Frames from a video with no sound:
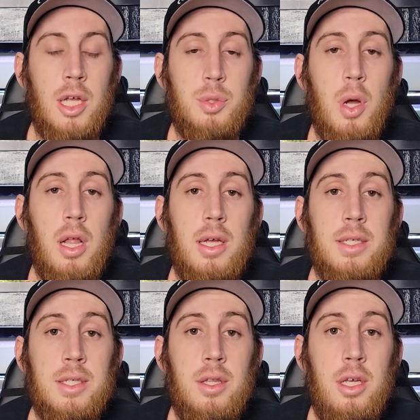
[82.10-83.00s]
well as
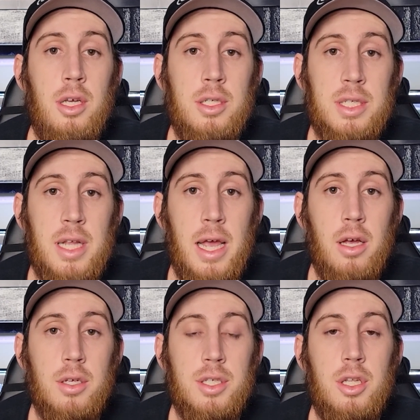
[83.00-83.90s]
the
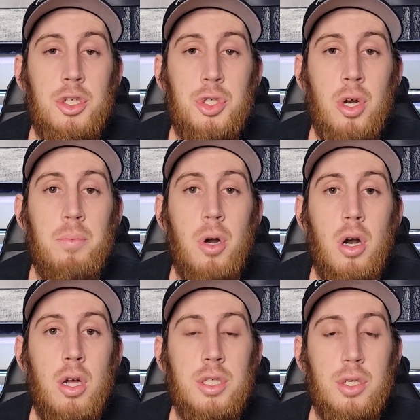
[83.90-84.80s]
snails, the shrimp are
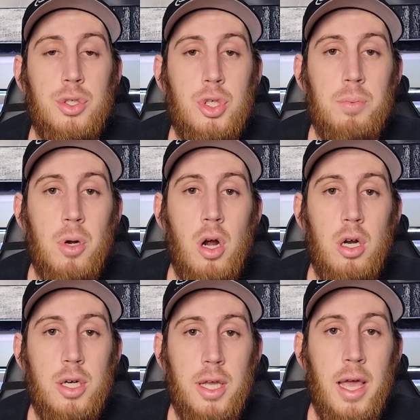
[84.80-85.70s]
also super hard to
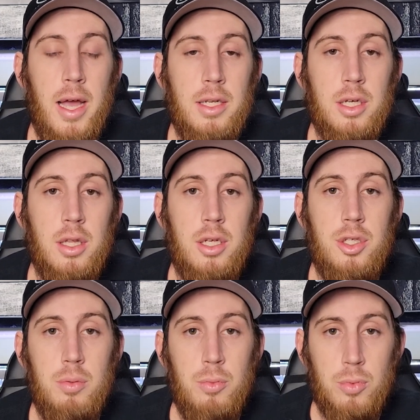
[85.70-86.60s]
catch unless
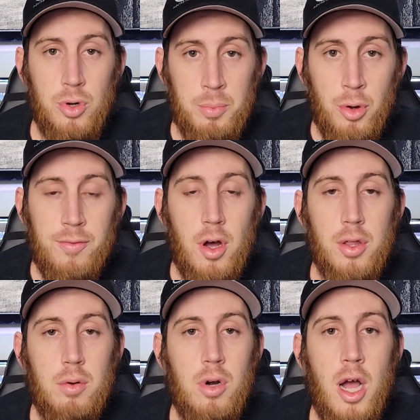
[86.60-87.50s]
you remove all the
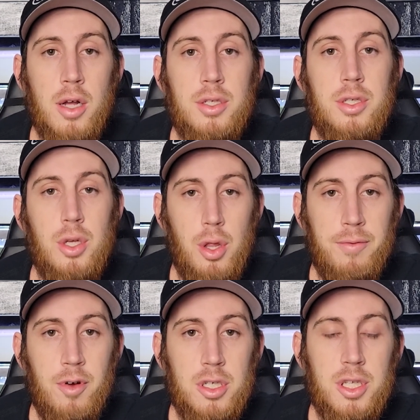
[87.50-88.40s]
rocks. So the
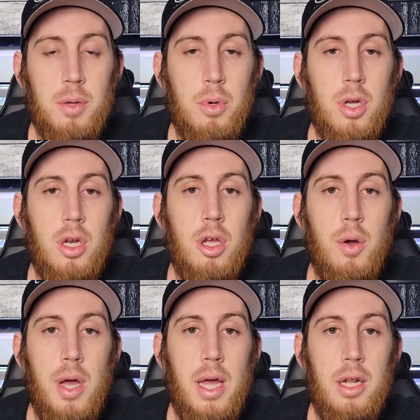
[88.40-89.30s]
first thing we're going to go
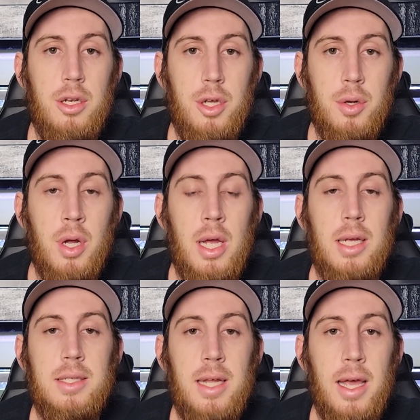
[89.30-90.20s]
ahead and do is
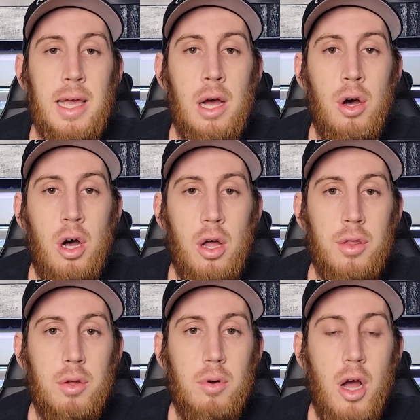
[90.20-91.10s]
take out all of the
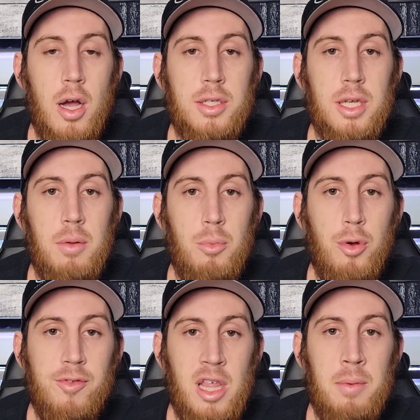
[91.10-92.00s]
rocks and move
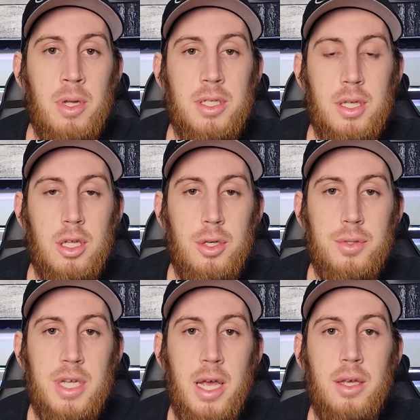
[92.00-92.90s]
them into the new
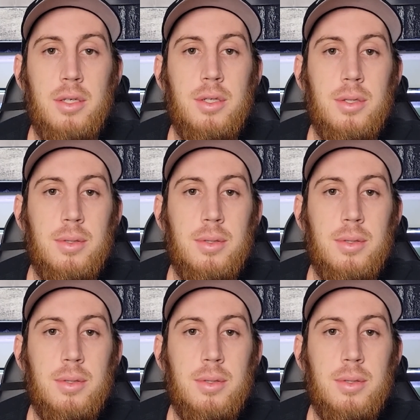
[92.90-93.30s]
tanks.